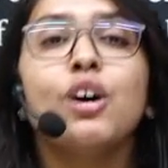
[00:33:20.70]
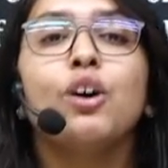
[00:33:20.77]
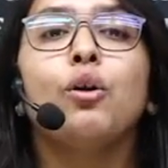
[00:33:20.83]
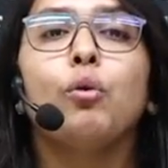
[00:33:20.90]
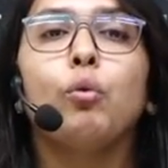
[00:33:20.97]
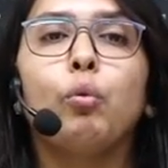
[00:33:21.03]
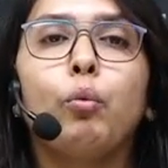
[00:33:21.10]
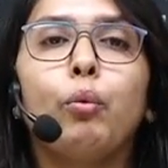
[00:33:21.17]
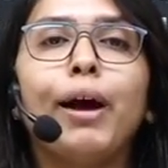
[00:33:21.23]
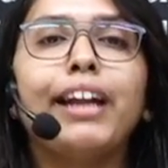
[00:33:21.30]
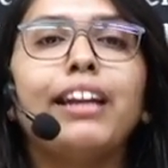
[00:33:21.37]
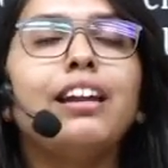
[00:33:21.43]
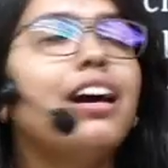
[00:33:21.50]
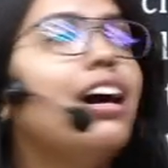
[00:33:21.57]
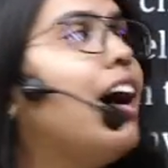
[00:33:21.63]
when
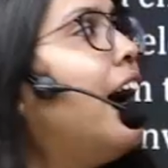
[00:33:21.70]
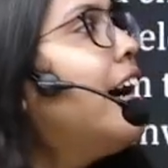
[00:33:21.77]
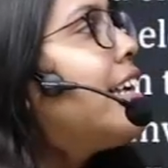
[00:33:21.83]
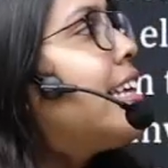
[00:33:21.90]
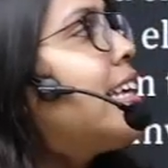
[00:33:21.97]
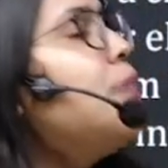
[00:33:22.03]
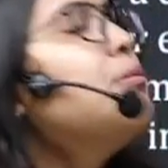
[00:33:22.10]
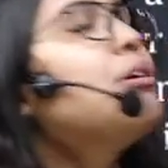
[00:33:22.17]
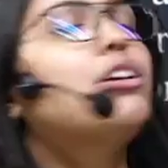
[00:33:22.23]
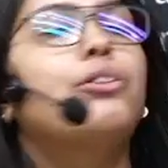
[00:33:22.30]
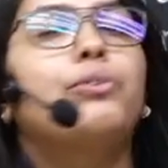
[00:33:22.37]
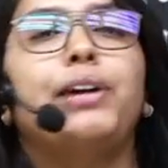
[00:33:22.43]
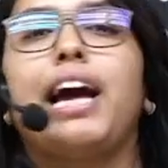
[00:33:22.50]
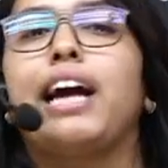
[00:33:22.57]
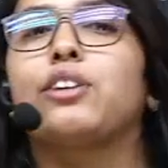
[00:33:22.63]
a chemical
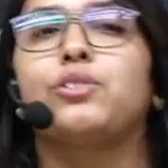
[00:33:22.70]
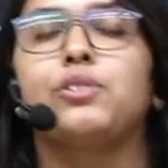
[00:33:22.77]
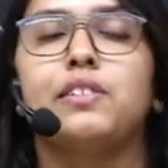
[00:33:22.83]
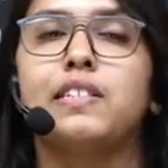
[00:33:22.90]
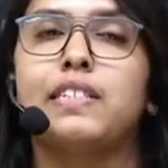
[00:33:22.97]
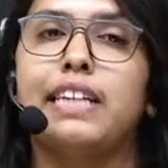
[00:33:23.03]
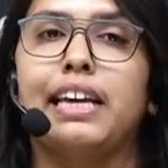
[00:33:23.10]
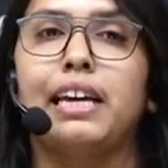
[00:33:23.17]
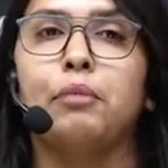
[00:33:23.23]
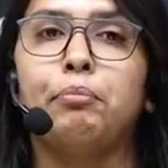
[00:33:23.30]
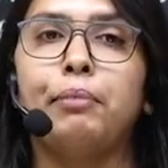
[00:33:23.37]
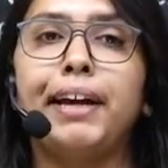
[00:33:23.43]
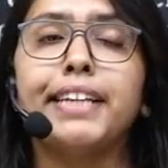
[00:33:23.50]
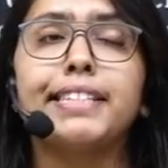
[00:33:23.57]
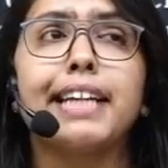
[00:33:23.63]
reaction is taking
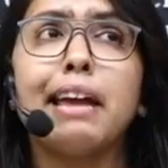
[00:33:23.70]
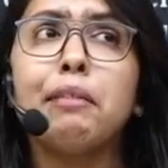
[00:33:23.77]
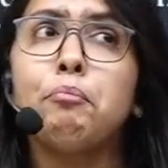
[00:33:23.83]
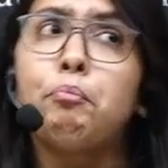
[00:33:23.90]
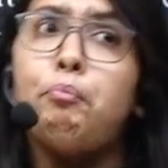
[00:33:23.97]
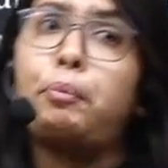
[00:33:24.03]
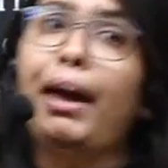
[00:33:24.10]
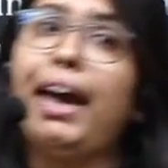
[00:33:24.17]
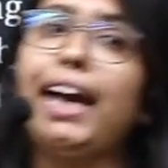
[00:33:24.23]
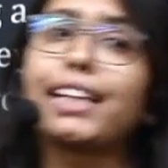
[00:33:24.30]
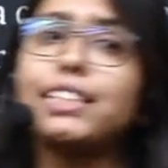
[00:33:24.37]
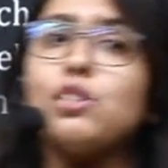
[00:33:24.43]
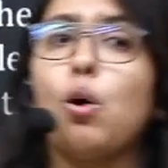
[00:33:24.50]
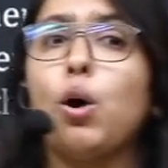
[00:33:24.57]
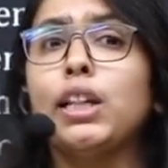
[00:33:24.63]
place. And based
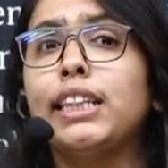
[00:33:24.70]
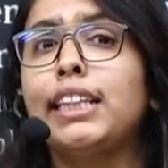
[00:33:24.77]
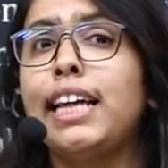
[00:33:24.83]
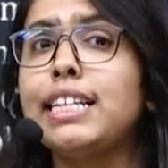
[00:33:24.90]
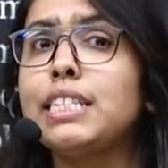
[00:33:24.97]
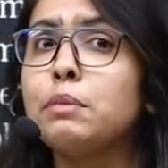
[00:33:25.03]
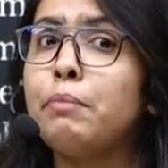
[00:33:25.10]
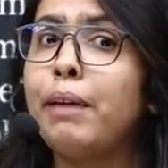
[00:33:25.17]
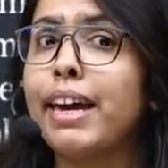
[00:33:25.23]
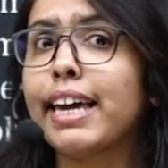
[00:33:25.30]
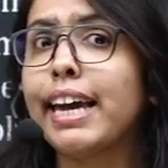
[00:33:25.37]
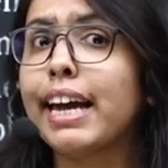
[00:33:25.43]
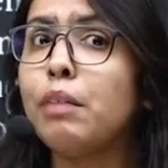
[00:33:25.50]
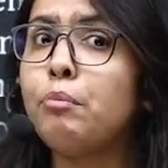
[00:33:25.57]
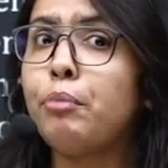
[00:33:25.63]
on this making
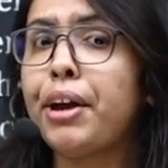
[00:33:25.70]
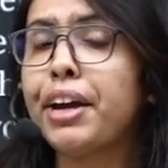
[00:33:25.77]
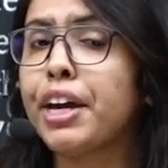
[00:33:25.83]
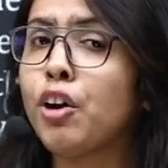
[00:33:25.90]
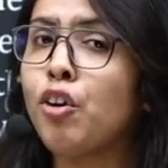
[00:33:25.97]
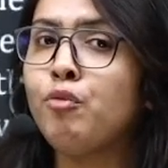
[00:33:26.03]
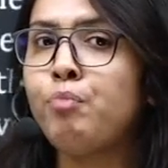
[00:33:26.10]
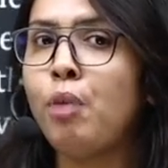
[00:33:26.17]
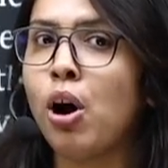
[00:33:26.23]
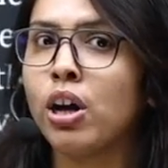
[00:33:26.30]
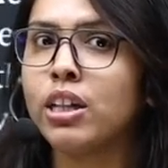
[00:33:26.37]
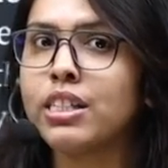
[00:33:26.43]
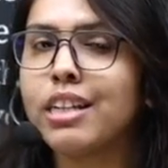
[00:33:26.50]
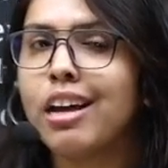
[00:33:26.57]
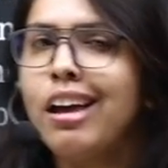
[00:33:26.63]
and breaking of bonds,
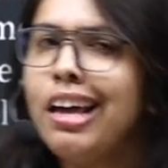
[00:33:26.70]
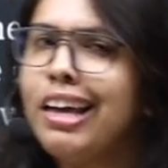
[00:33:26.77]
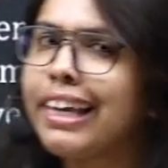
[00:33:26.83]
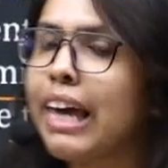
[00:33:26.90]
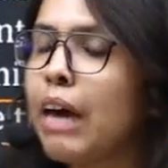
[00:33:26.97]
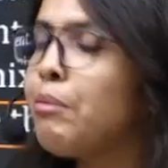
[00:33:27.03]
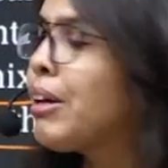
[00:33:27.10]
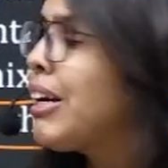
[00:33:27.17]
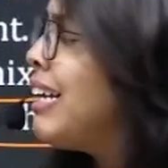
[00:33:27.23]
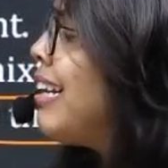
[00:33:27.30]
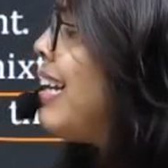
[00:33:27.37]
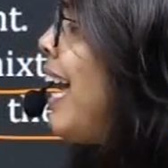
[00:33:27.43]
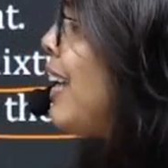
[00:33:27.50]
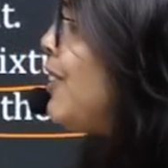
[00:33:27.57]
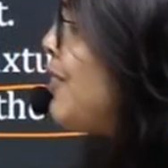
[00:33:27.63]
chemical
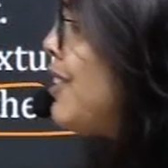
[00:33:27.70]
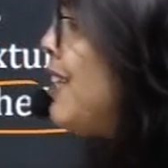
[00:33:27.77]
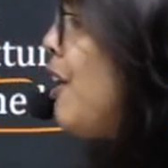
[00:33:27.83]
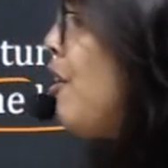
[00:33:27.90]
reactions are of